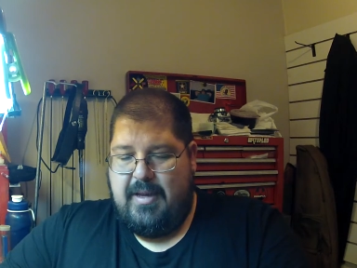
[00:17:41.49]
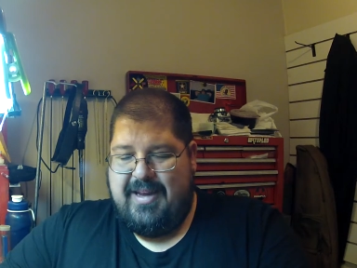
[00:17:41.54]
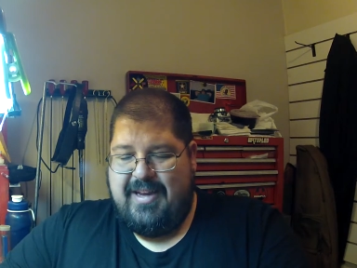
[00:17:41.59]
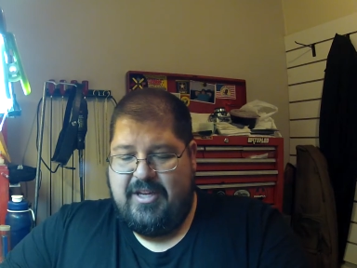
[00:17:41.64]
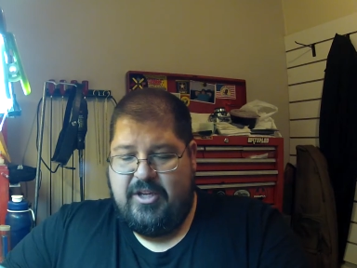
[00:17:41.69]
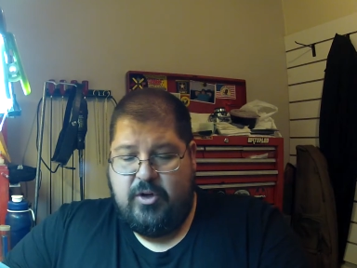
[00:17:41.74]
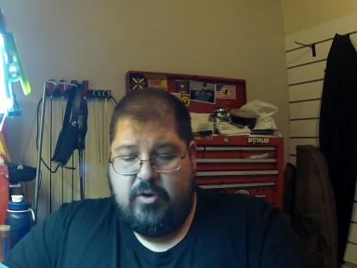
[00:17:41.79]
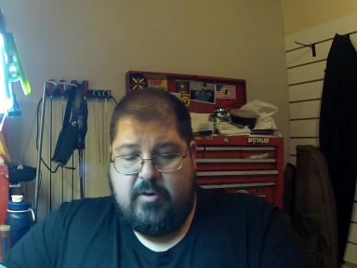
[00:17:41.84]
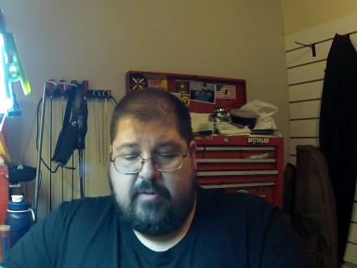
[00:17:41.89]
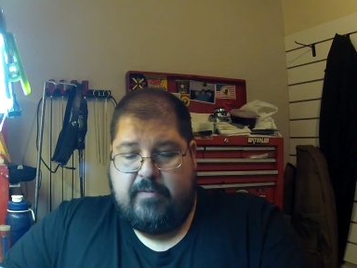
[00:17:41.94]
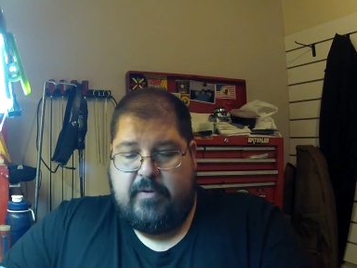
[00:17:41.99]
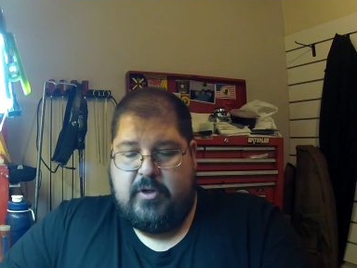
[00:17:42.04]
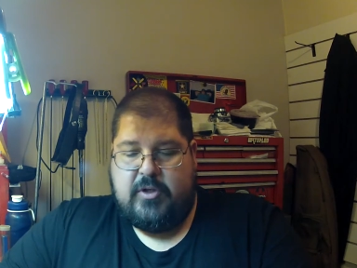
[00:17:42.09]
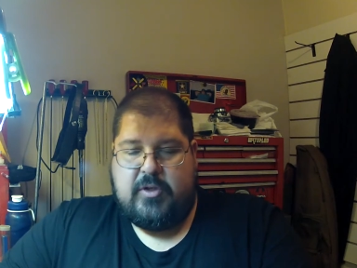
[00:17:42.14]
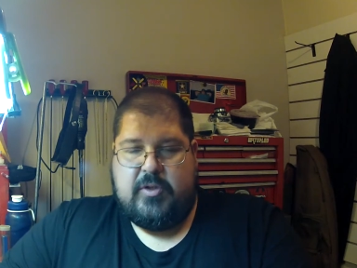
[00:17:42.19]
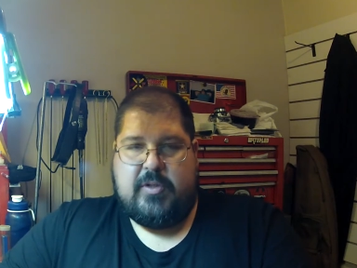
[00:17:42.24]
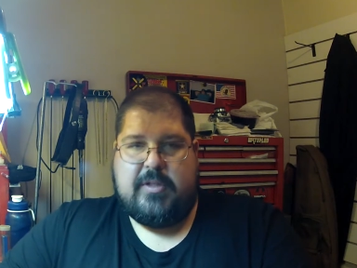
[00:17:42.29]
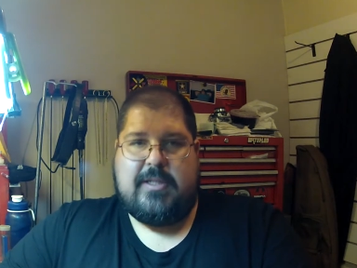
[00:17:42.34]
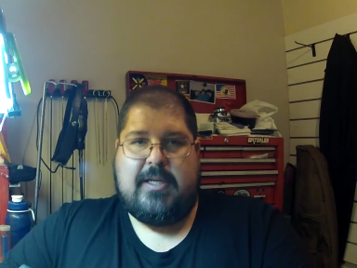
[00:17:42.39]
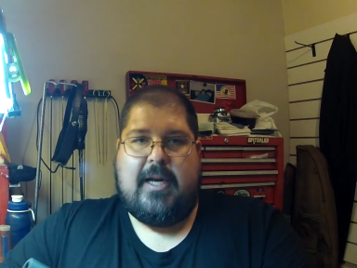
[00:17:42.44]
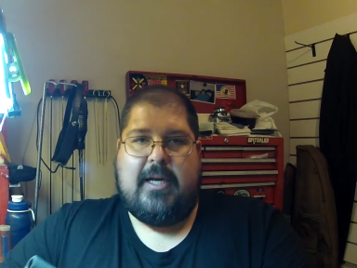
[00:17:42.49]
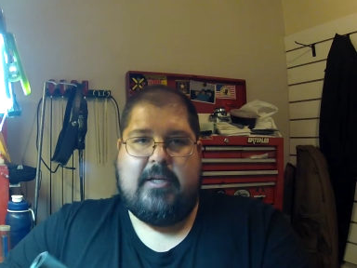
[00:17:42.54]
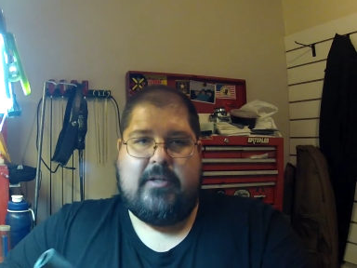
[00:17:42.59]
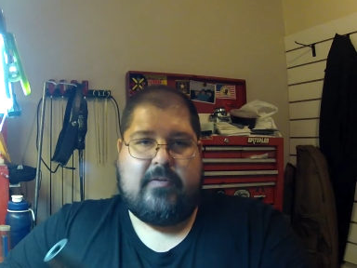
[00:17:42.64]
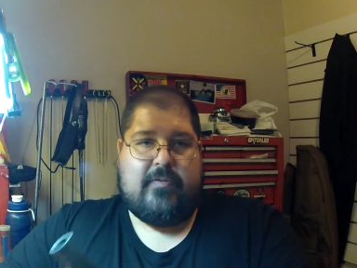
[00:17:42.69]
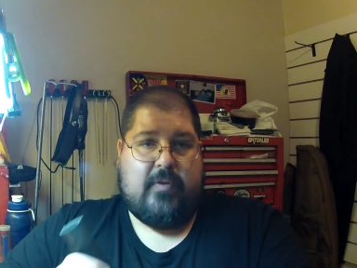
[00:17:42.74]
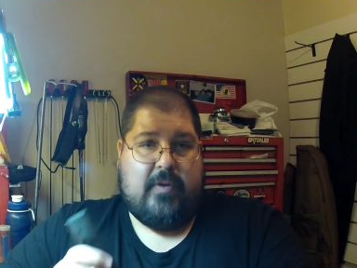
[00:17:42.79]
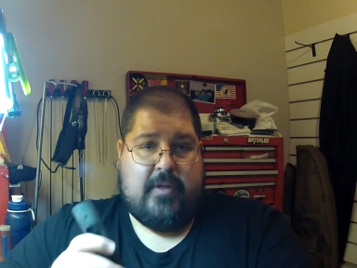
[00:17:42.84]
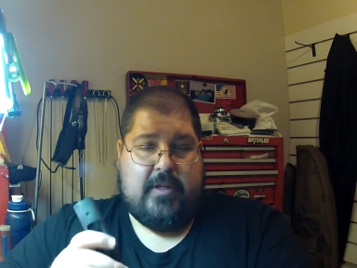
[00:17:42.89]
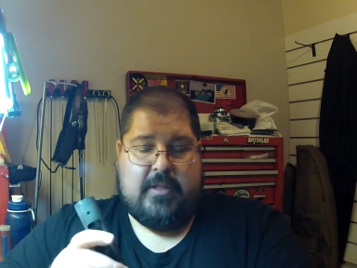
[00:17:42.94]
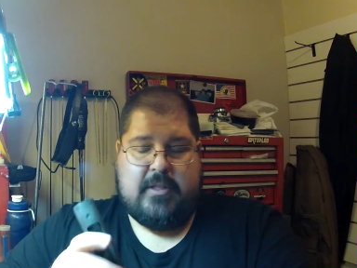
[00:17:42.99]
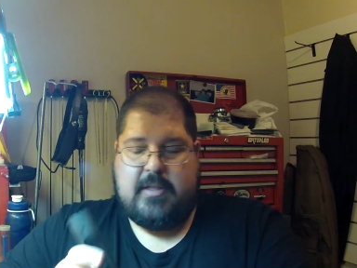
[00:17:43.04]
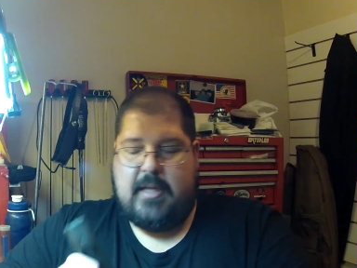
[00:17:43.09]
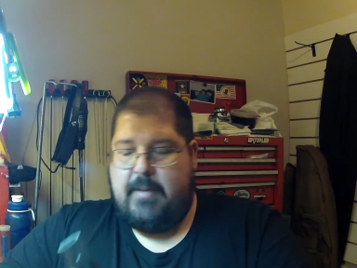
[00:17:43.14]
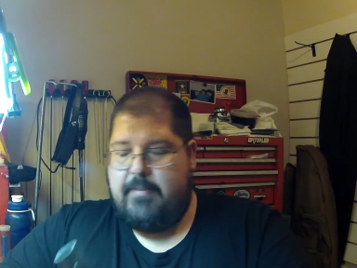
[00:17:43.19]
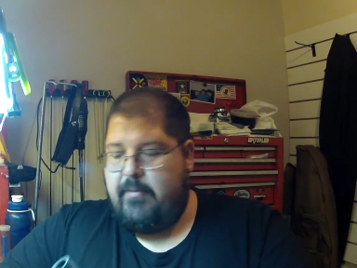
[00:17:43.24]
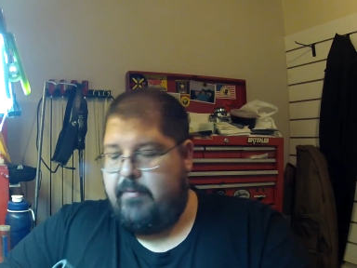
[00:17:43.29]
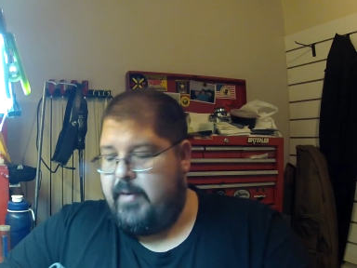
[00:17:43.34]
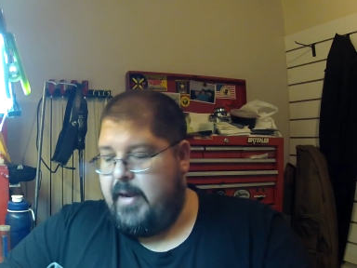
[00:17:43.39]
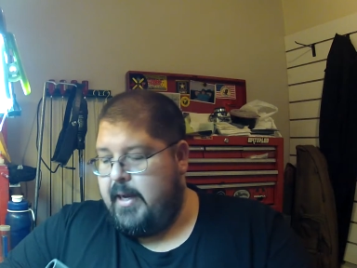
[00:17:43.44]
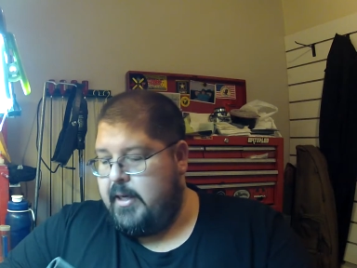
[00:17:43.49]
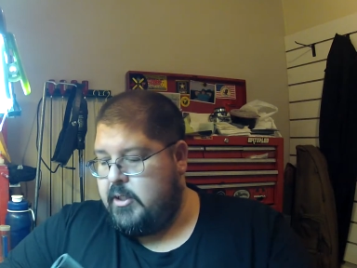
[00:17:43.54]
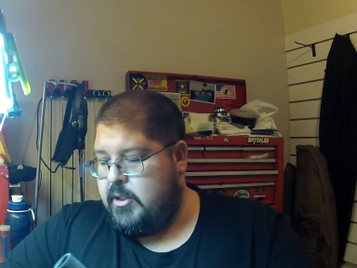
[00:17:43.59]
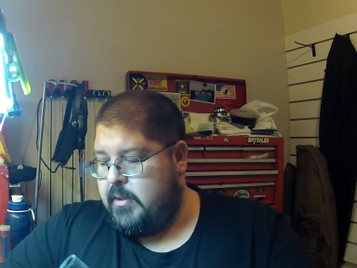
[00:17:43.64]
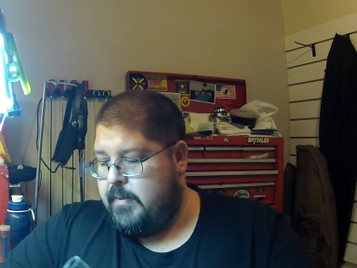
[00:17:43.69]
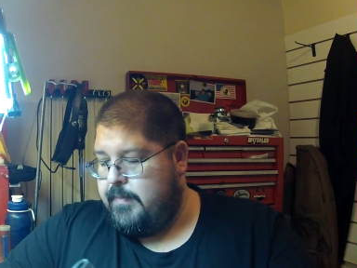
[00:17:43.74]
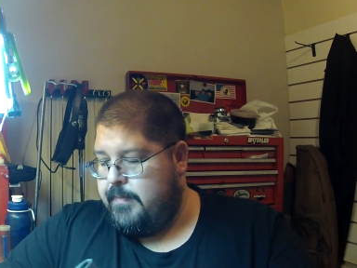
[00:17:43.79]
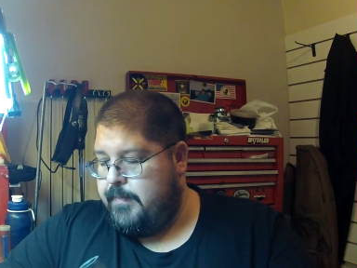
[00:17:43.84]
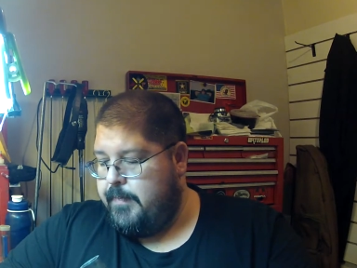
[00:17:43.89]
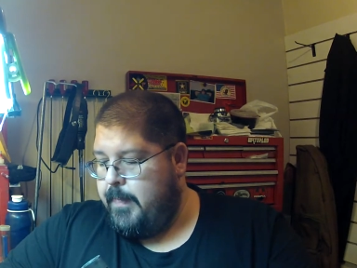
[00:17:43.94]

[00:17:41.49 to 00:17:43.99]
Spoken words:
universal size for this type of action.